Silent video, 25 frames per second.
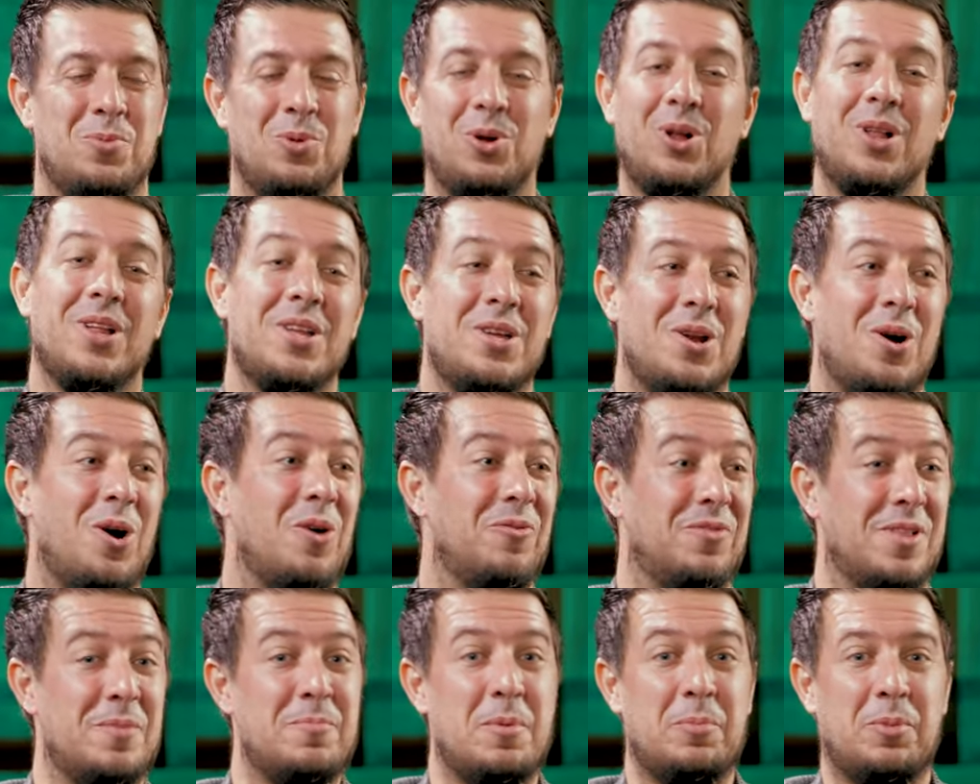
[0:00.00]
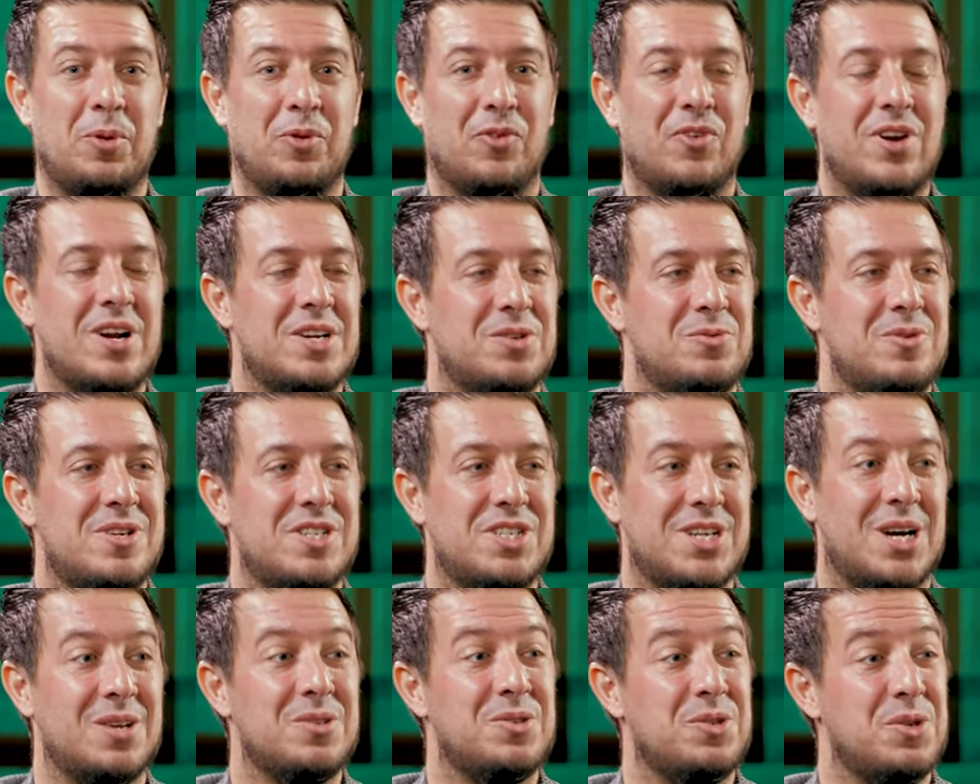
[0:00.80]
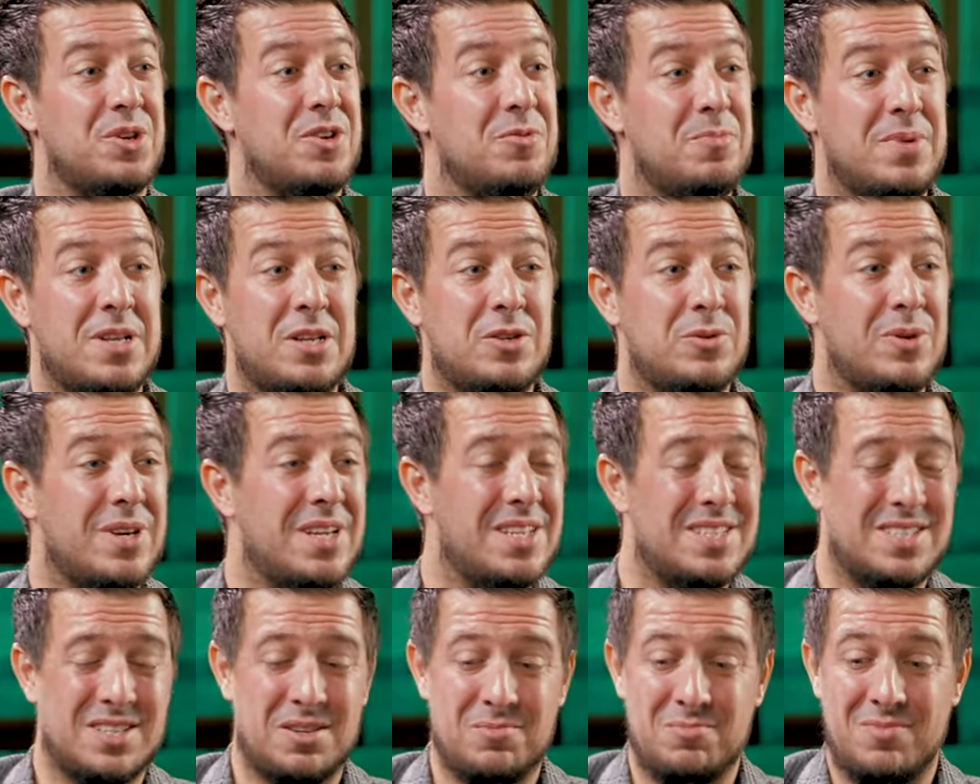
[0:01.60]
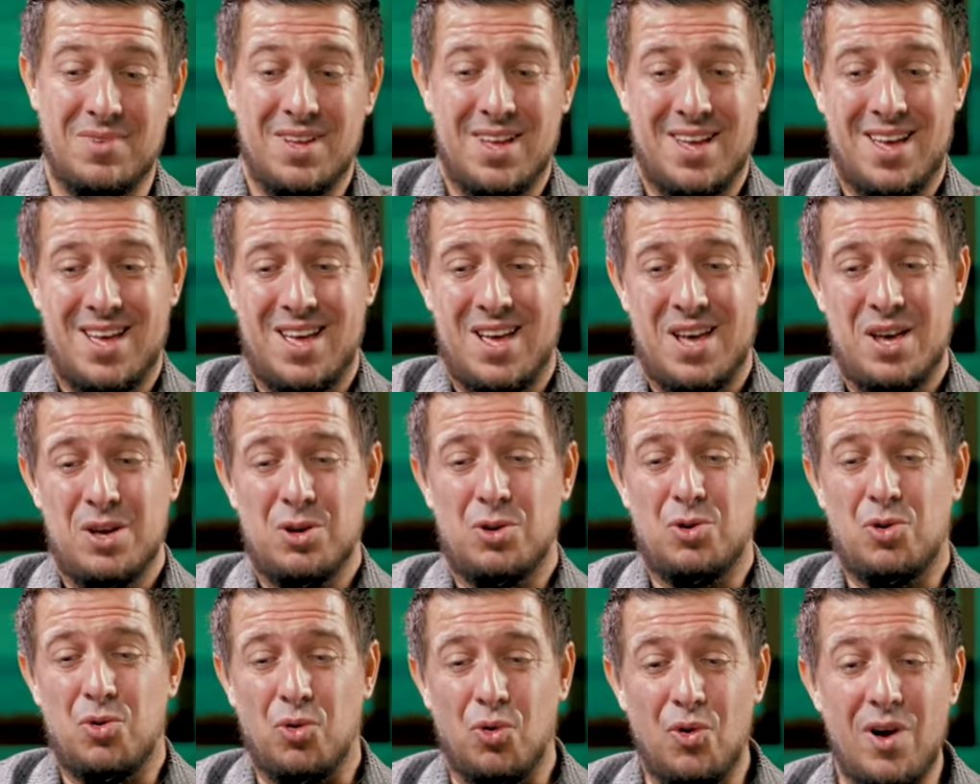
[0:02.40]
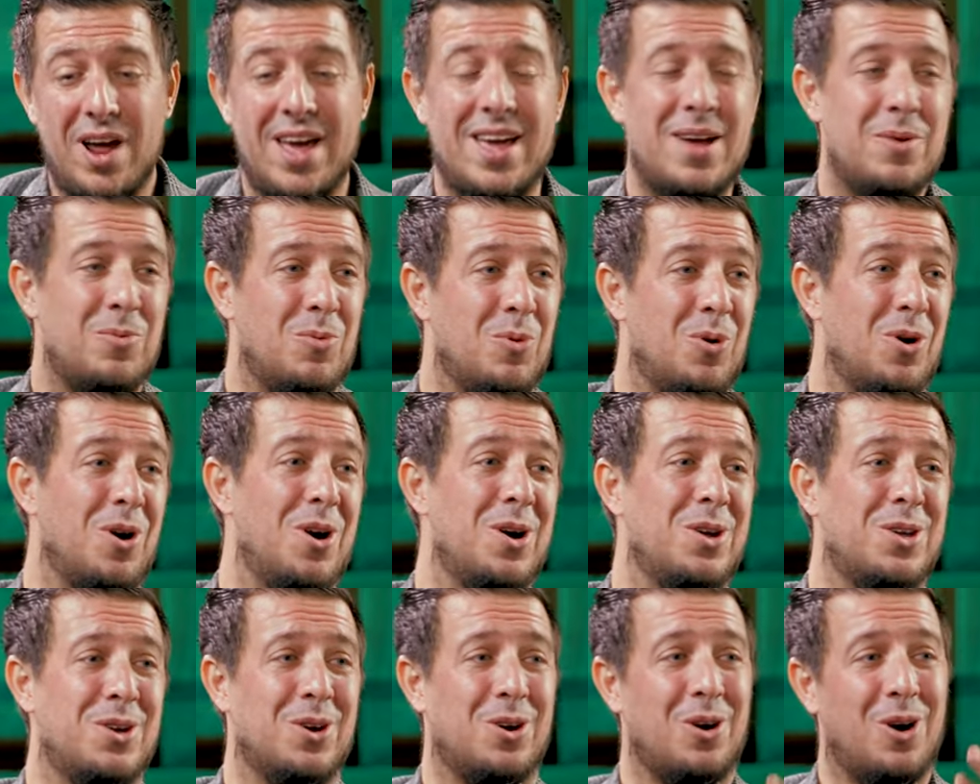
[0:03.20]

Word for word: Well, you know, hopefully people re- reach out to you. You've been doing some great work.